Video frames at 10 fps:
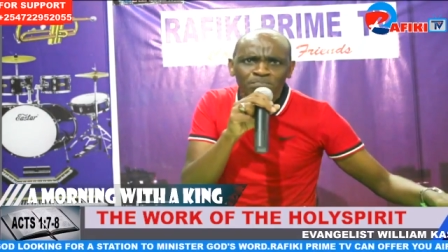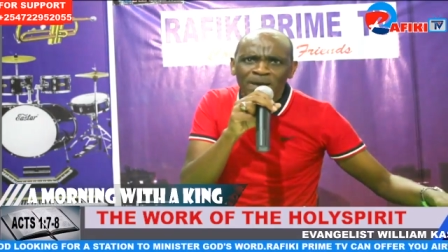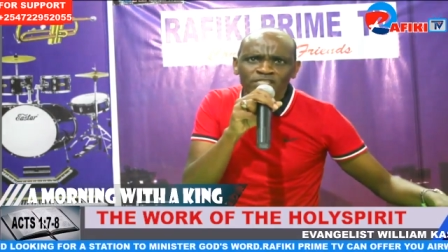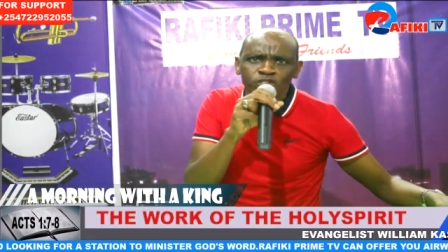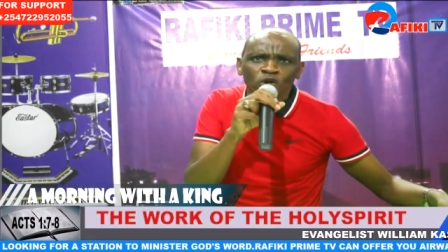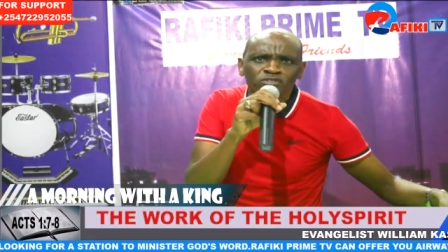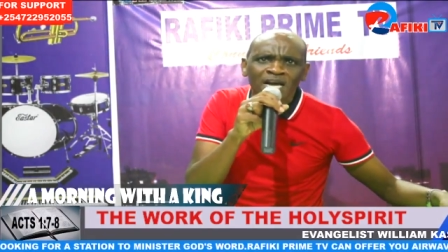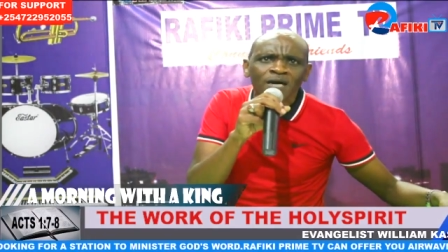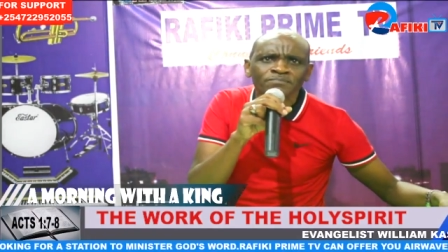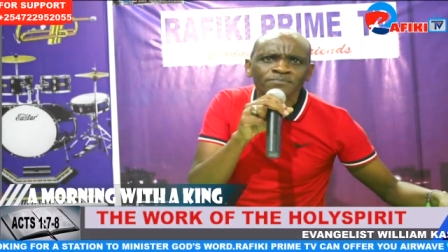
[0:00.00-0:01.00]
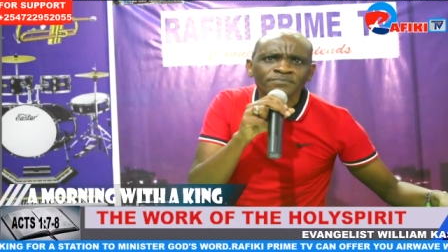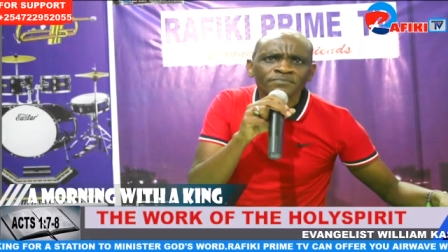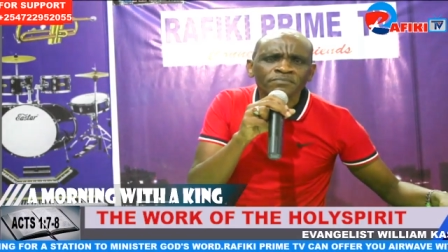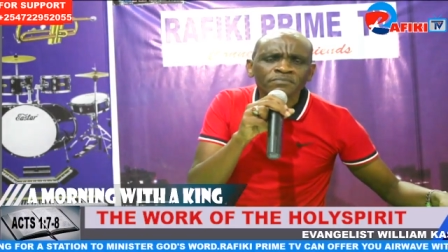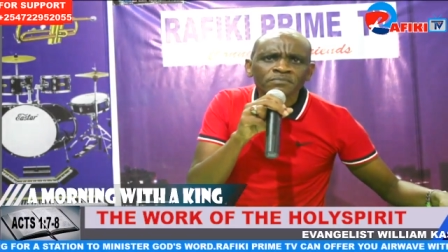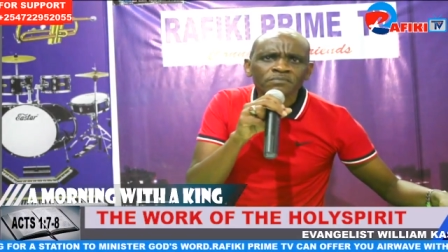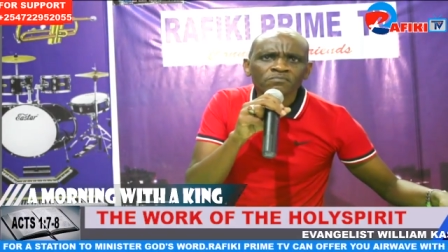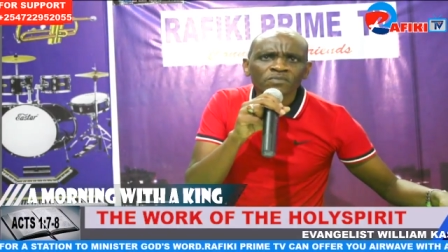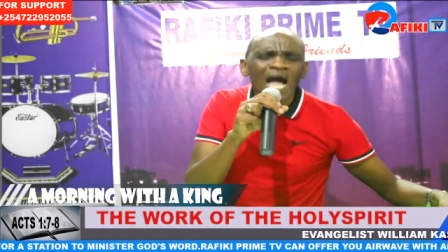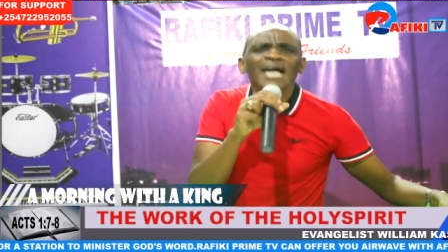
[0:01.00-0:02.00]
not come.
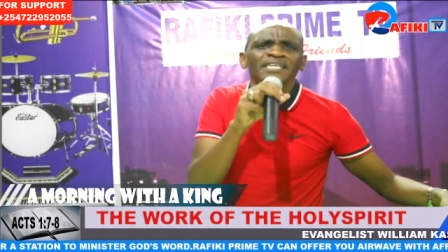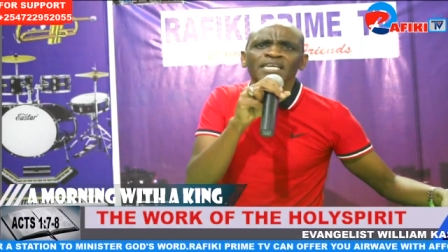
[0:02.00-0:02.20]
And he will